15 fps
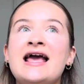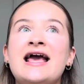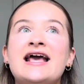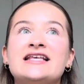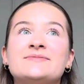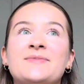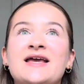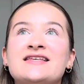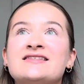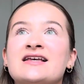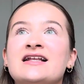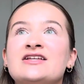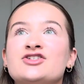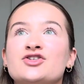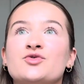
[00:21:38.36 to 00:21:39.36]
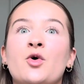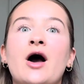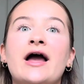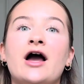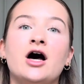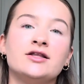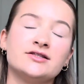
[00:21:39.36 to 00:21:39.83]
it's basically just
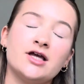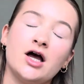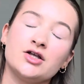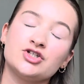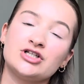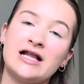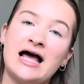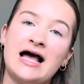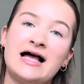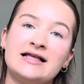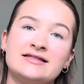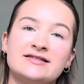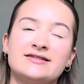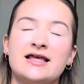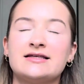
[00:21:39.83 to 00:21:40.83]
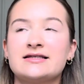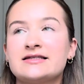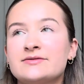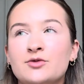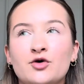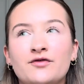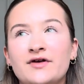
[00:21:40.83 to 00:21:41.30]
quite untouched land. There's a
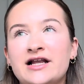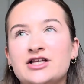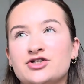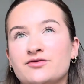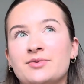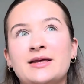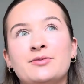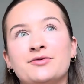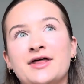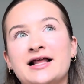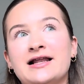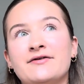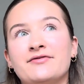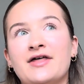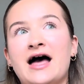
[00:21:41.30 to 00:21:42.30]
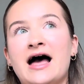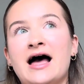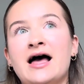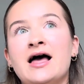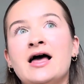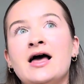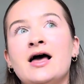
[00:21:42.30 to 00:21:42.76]
small village of people that live
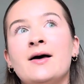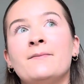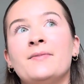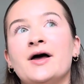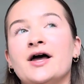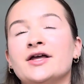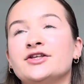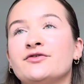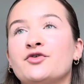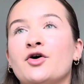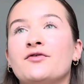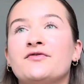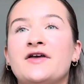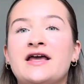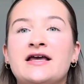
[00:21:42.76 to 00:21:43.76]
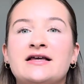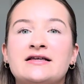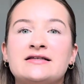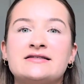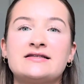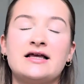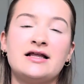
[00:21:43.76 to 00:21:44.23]
there, but you've got
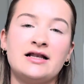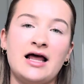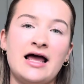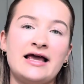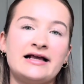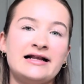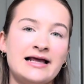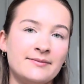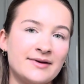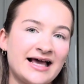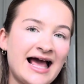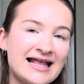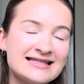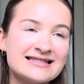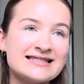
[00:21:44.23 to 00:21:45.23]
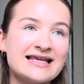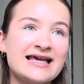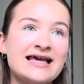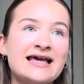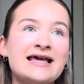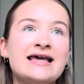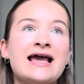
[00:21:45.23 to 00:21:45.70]
things like Lake
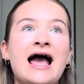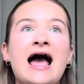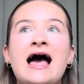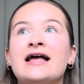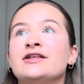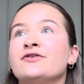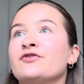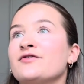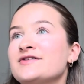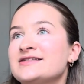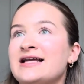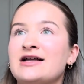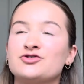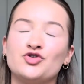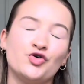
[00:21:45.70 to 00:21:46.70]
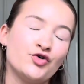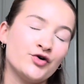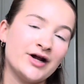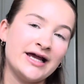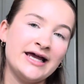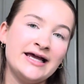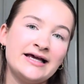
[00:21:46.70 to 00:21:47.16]
Mackenzie and you've got this natural
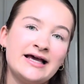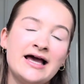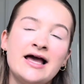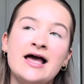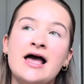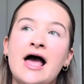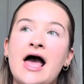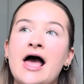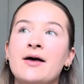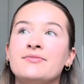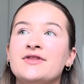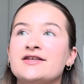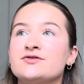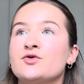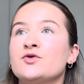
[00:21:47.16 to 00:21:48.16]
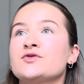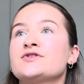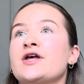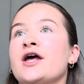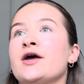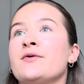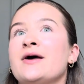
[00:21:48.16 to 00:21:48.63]
creek, and there's
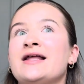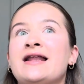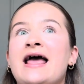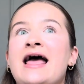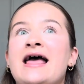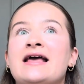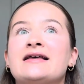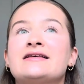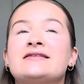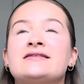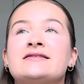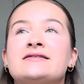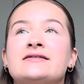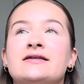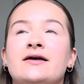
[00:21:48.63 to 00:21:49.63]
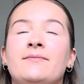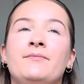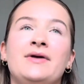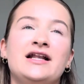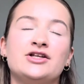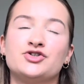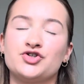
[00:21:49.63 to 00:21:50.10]
also an
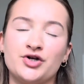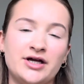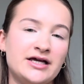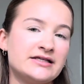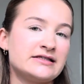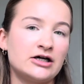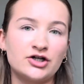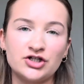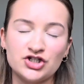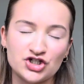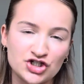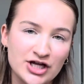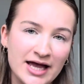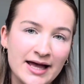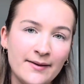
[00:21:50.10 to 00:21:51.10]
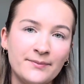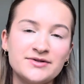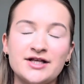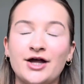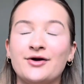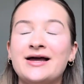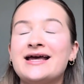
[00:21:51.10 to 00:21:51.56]
ex-military sunken ship,
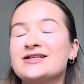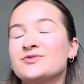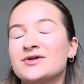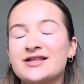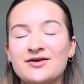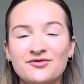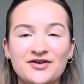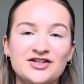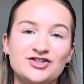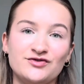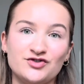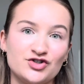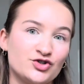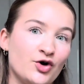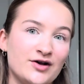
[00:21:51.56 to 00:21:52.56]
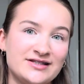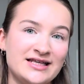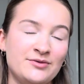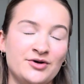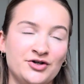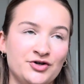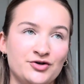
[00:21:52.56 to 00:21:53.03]
so it's one of them things you've just got to see
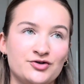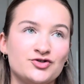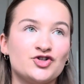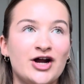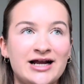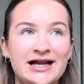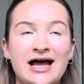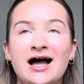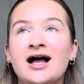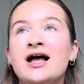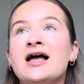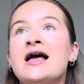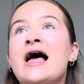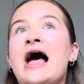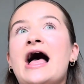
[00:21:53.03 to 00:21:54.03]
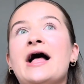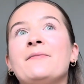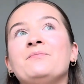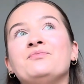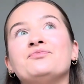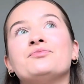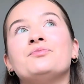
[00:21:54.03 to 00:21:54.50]
when you're in Australia.
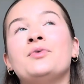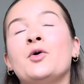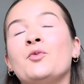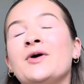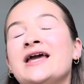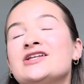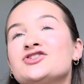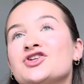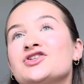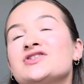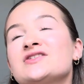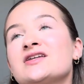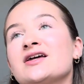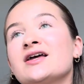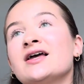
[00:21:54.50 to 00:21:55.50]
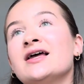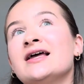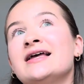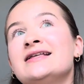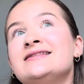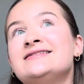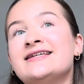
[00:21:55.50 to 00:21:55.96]
But we just
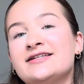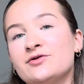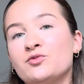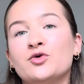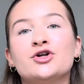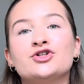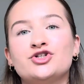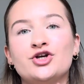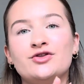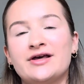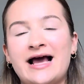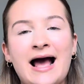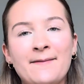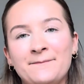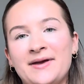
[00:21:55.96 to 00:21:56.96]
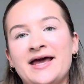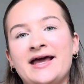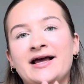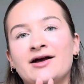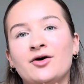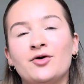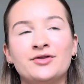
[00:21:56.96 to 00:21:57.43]
didn't want to do the
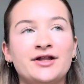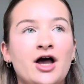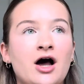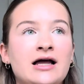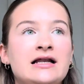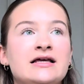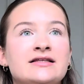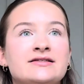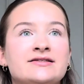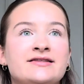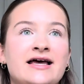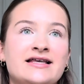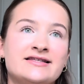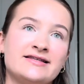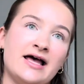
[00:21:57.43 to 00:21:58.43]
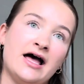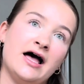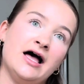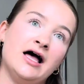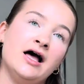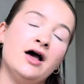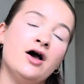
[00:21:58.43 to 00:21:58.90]
camping on the island. There's
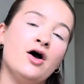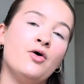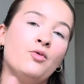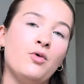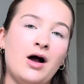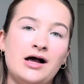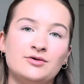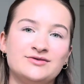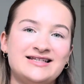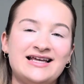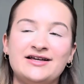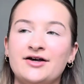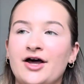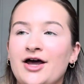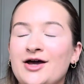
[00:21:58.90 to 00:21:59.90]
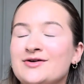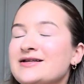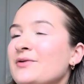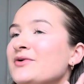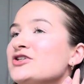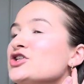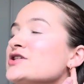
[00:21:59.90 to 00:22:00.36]
wild dingoes,
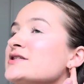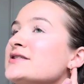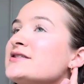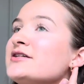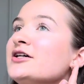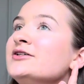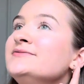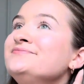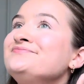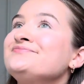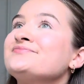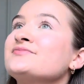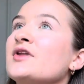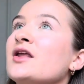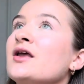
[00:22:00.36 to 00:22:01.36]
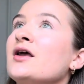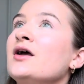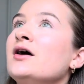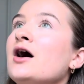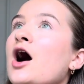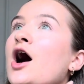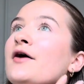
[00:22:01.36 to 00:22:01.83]
and we just,
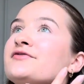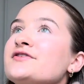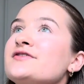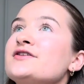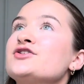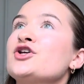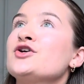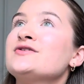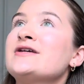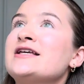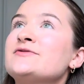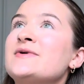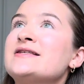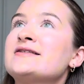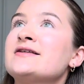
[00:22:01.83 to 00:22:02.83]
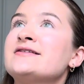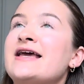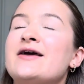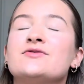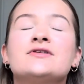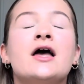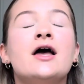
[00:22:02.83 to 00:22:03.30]
after the 2 days Whitsunday, it
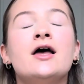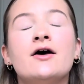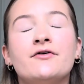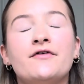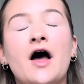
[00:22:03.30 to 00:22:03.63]
was, for